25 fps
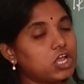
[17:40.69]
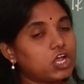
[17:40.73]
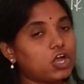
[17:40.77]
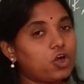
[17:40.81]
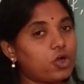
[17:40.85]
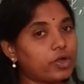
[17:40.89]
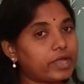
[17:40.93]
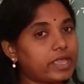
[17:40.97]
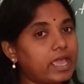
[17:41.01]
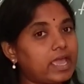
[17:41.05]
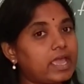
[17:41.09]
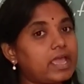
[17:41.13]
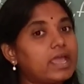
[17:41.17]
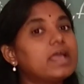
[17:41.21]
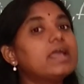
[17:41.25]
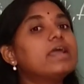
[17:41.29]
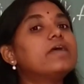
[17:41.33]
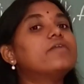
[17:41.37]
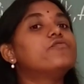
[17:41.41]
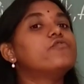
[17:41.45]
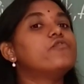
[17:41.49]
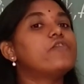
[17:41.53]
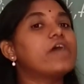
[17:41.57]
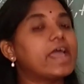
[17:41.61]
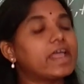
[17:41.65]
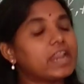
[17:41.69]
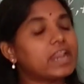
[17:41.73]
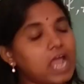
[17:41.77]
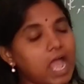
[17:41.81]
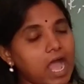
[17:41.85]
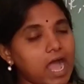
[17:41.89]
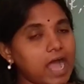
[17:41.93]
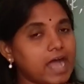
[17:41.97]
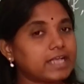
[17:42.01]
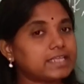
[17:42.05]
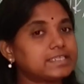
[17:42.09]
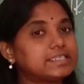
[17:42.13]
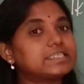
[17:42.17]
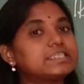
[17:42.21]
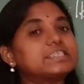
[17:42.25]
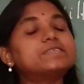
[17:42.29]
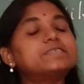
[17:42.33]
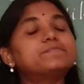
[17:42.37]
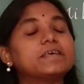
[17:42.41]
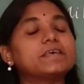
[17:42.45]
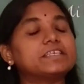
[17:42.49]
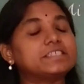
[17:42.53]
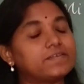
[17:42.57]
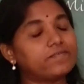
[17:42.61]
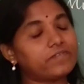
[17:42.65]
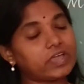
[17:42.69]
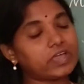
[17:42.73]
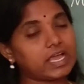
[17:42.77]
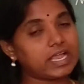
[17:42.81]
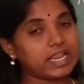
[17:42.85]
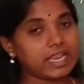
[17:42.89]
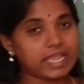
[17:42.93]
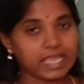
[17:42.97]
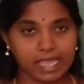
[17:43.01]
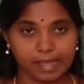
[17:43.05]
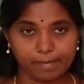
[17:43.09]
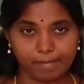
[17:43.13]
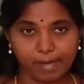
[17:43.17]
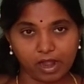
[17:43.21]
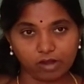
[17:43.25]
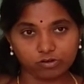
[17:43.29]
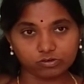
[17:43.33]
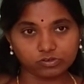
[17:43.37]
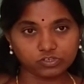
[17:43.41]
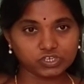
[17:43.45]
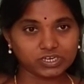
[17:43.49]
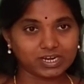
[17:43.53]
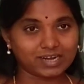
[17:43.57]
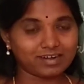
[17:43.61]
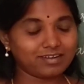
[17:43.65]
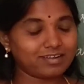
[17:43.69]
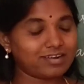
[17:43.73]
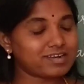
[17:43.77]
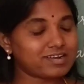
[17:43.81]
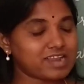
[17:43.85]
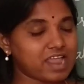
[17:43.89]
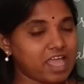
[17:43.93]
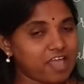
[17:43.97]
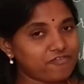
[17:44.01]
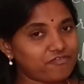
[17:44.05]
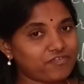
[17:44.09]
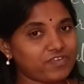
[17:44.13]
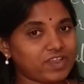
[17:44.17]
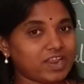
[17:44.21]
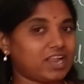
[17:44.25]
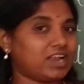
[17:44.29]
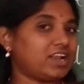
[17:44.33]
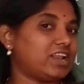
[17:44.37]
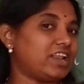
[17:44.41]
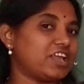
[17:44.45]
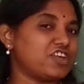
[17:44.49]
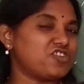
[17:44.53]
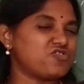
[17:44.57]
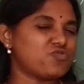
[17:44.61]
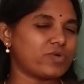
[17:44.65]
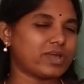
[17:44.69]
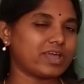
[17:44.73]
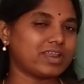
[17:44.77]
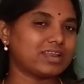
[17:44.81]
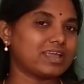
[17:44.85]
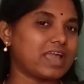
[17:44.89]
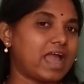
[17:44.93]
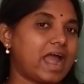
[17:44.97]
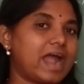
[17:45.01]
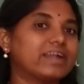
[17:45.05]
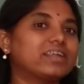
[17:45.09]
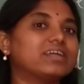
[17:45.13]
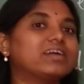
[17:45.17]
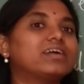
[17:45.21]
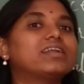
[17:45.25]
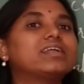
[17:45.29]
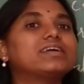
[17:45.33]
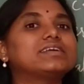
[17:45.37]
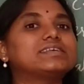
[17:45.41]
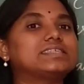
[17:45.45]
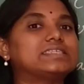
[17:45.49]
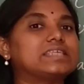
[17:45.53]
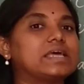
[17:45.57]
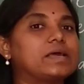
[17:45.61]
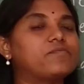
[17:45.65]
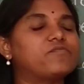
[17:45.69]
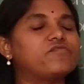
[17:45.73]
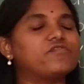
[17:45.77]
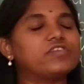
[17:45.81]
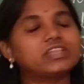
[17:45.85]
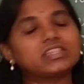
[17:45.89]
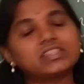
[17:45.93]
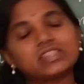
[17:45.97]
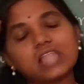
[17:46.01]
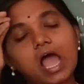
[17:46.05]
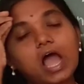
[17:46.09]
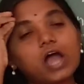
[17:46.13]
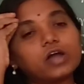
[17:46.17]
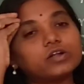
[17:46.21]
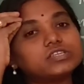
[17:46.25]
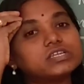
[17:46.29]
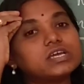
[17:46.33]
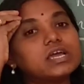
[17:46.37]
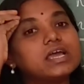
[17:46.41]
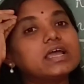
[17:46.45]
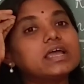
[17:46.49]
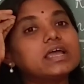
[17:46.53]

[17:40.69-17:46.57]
Okay, when asked specifically about gender, definitely you can categorize them without